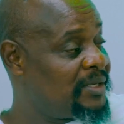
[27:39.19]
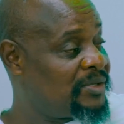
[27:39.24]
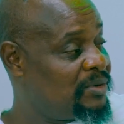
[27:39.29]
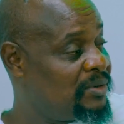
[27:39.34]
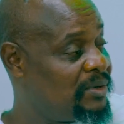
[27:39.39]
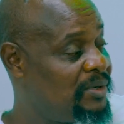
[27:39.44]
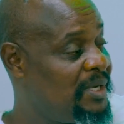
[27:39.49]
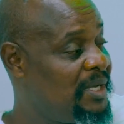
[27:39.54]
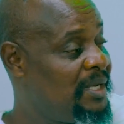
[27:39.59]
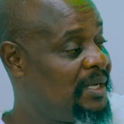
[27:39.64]

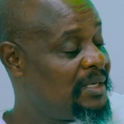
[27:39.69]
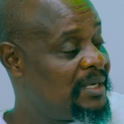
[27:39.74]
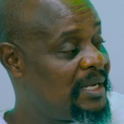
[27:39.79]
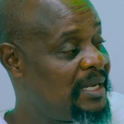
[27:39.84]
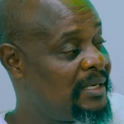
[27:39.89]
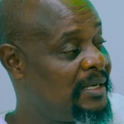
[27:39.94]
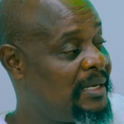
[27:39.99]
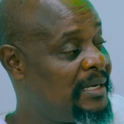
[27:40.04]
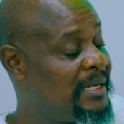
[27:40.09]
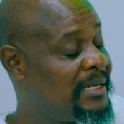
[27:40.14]
So
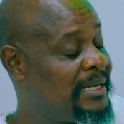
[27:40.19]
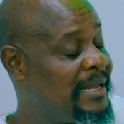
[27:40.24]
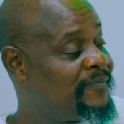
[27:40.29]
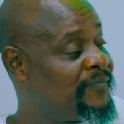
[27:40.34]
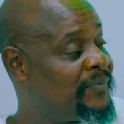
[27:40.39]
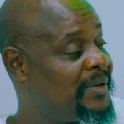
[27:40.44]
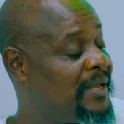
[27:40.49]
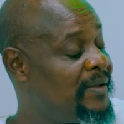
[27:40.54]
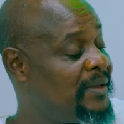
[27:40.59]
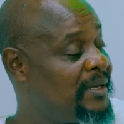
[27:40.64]

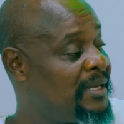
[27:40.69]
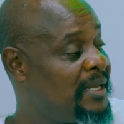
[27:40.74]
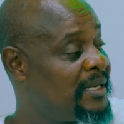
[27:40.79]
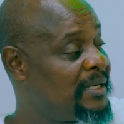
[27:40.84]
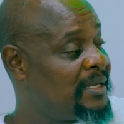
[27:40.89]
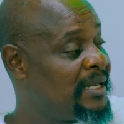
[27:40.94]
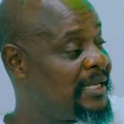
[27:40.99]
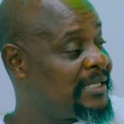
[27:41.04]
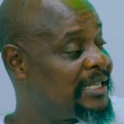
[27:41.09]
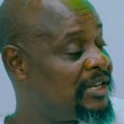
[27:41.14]

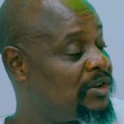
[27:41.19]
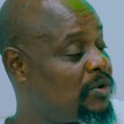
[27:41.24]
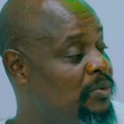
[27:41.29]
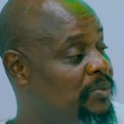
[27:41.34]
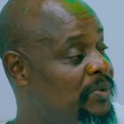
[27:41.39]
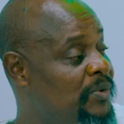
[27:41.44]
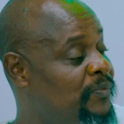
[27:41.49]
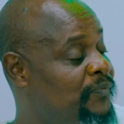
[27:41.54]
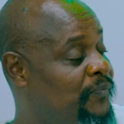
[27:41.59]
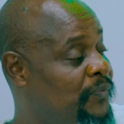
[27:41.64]
they still
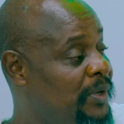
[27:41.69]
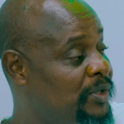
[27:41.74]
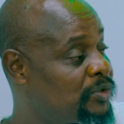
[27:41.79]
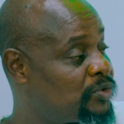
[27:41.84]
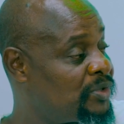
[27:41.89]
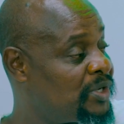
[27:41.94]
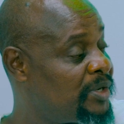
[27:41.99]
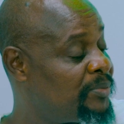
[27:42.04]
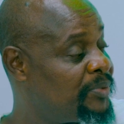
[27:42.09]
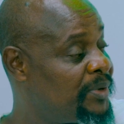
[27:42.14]
will be full
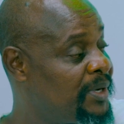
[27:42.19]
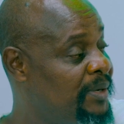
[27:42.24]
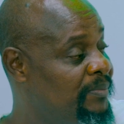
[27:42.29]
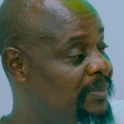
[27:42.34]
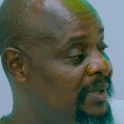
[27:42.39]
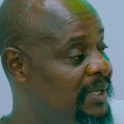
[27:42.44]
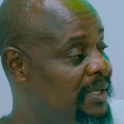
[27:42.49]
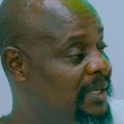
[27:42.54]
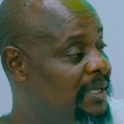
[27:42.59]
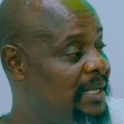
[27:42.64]
to the
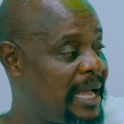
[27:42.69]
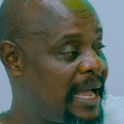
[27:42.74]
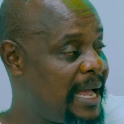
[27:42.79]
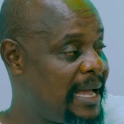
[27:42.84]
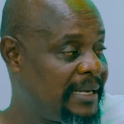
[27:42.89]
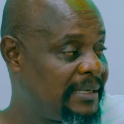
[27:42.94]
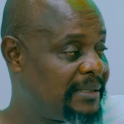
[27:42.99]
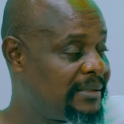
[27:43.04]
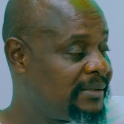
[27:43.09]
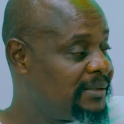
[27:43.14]
brim
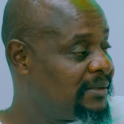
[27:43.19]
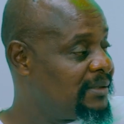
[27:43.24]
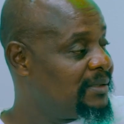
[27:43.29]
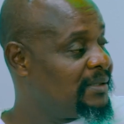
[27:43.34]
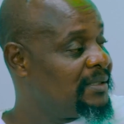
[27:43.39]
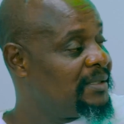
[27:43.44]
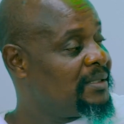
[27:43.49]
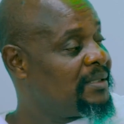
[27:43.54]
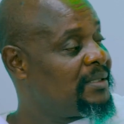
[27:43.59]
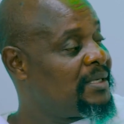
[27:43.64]
and
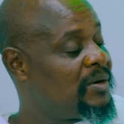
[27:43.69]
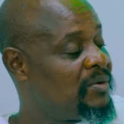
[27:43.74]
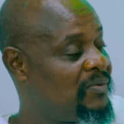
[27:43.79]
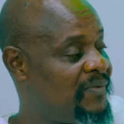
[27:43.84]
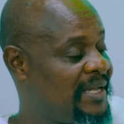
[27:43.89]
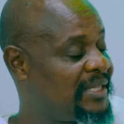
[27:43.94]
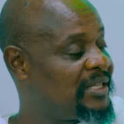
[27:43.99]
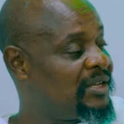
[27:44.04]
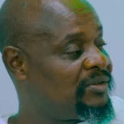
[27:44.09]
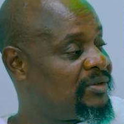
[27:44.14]
they will
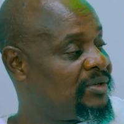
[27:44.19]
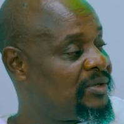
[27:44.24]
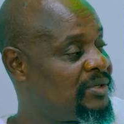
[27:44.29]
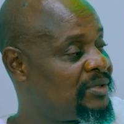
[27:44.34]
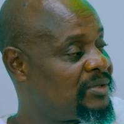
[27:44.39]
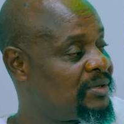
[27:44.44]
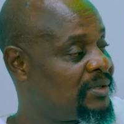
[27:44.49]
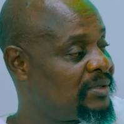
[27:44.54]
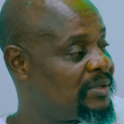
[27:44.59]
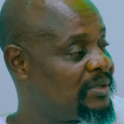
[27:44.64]
overturn the
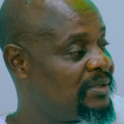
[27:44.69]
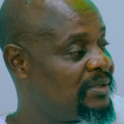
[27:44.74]
result.